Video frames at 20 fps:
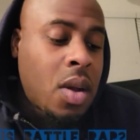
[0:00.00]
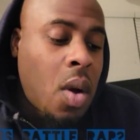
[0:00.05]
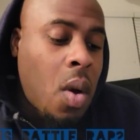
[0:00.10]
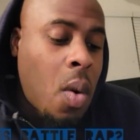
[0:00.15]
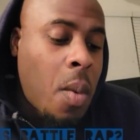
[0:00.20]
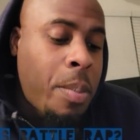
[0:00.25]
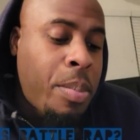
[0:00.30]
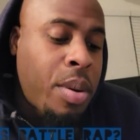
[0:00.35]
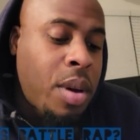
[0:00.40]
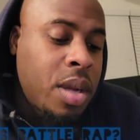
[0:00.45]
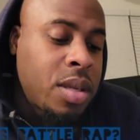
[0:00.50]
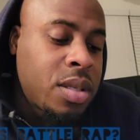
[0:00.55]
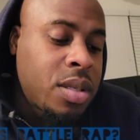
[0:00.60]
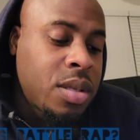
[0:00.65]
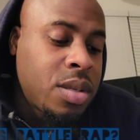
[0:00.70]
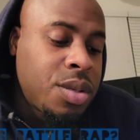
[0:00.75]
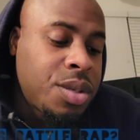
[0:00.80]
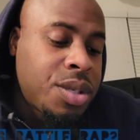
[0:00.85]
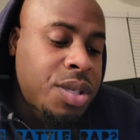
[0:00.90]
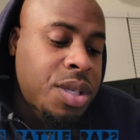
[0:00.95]
punch,
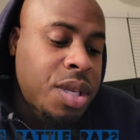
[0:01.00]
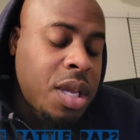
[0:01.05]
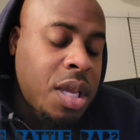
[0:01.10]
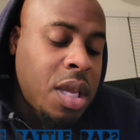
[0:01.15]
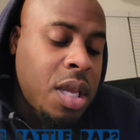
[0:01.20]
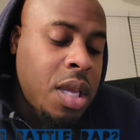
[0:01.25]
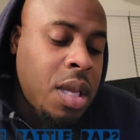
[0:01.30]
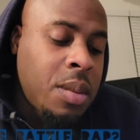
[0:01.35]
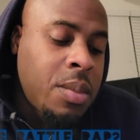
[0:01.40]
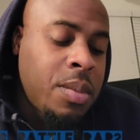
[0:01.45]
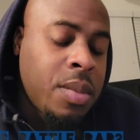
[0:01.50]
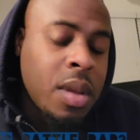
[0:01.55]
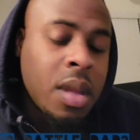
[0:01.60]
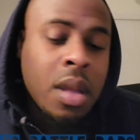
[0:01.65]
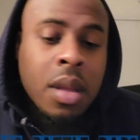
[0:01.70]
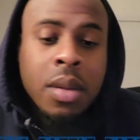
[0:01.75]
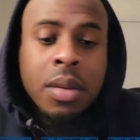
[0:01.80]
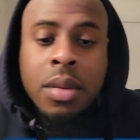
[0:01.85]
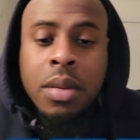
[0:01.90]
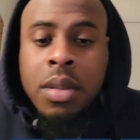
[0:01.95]
little scheme.
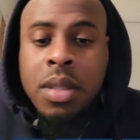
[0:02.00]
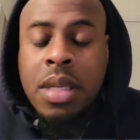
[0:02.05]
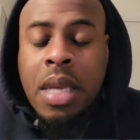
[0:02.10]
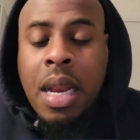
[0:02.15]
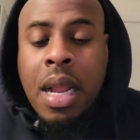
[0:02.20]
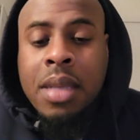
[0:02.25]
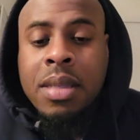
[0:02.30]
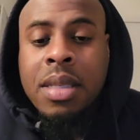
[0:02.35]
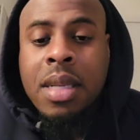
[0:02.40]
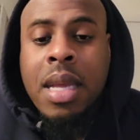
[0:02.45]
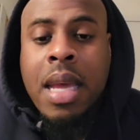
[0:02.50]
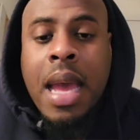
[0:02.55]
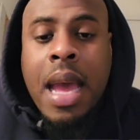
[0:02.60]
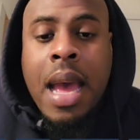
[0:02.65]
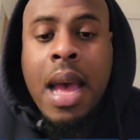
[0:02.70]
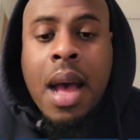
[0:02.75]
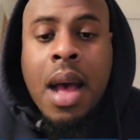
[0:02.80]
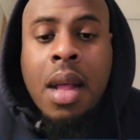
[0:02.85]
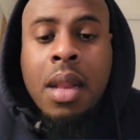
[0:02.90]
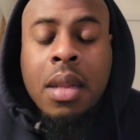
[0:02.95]
Shout outs to
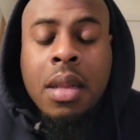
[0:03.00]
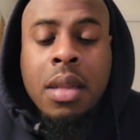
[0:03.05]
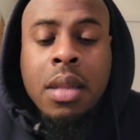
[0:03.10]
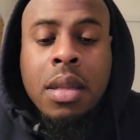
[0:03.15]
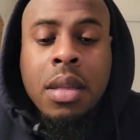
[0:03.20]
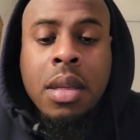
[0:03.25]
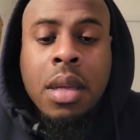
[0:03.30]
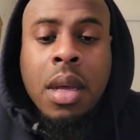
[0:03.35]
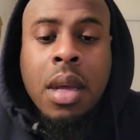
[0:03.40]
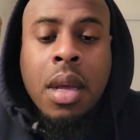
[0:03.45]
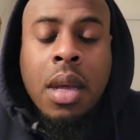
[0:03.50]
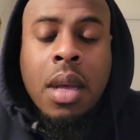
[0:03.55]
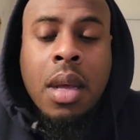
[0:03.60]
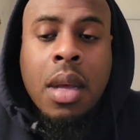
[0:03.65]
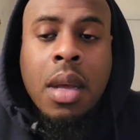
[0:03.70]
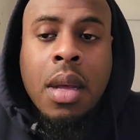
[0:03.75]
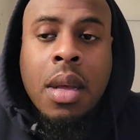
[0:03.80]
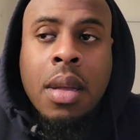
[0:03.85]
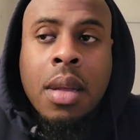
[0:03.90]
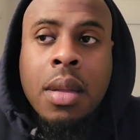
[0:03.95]
Cal and
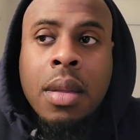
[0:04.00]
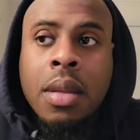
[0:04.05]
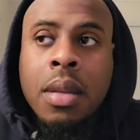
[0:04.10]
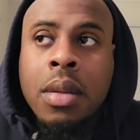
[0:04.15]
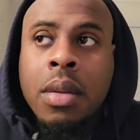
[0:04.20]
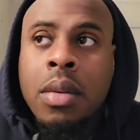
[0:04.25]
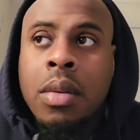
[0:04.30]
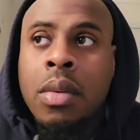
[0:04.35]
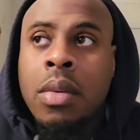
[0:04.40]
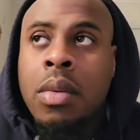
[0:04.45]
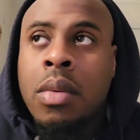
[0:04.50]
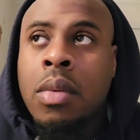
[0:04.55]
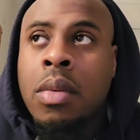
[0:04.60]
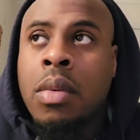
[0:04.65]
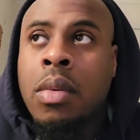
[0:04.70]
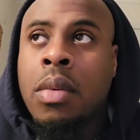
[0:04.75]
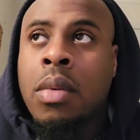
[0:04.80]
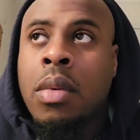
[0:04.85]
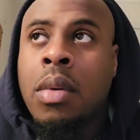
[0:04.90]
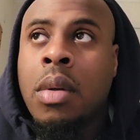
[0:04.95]
the
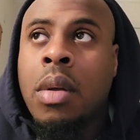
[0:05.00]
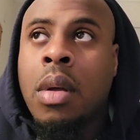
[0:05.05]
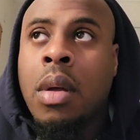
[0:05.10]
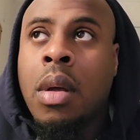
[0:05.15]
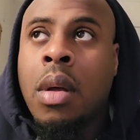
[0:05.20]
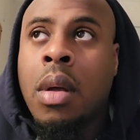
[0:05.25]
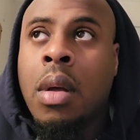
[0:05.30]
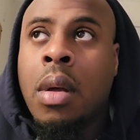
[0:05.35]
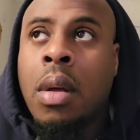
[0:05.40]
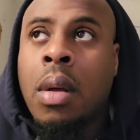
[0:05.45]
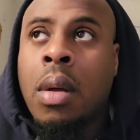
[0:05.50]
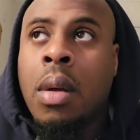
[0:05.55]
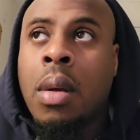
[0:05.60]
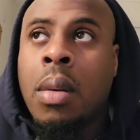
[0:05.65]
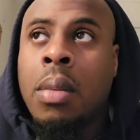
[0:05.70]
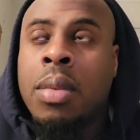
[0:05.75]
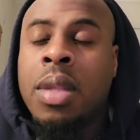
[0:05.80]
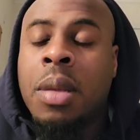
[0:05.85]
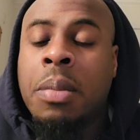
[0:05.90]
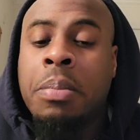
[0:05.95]

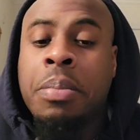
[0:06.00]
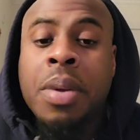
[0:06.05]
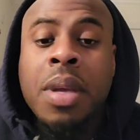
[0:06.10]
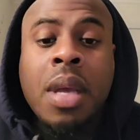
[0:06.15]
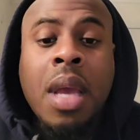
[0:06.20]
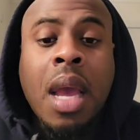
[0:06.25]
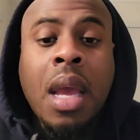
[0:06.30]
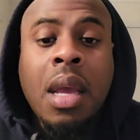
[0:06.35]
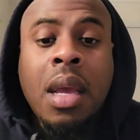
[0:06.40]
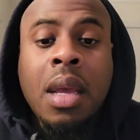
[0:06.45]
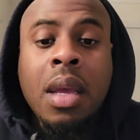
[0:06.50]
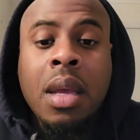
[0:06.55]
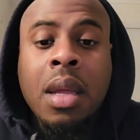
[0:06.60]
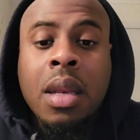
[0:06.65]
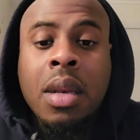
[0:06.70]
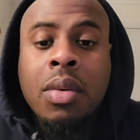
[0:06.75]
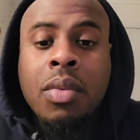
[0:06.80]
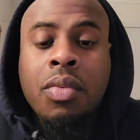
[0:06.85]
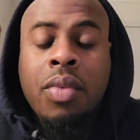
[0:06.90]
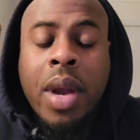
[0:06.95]

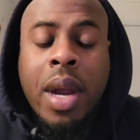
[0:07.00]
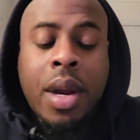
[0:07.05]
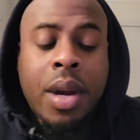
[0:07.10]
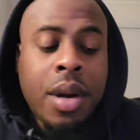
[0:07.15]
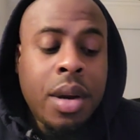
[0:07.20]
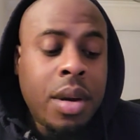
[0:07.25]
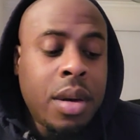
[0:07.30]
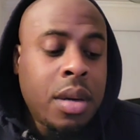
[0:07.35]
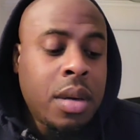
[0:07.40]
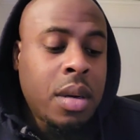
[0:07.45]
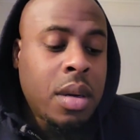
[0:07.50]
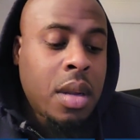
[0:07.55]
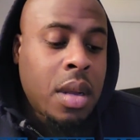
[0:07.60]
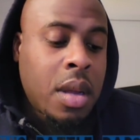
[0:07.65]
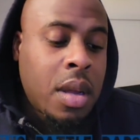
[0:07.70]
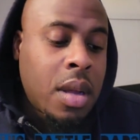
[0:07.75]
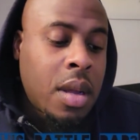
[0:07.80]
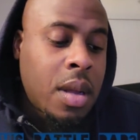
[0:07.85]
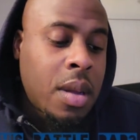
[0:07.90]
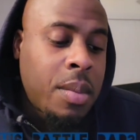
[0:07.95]
BAN record,
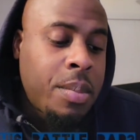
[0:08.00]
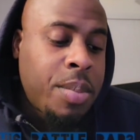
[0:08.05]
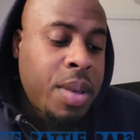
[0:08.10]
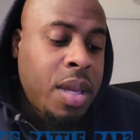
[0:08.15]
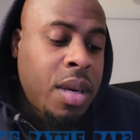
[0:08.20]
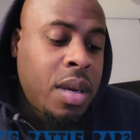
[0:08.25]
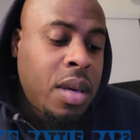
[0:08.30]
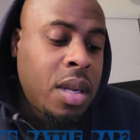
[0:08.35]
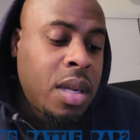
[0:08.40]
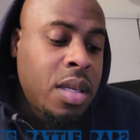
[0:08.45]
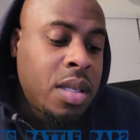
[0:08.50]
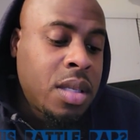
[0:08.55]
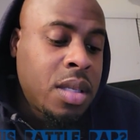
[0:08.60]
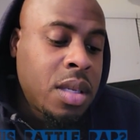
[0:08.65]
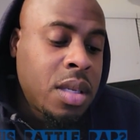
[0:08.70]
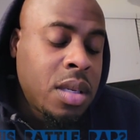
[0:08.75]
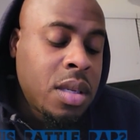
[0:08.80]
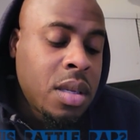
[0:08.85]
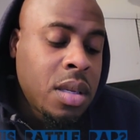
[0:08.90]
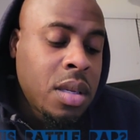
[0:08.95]
Beat a Ninja,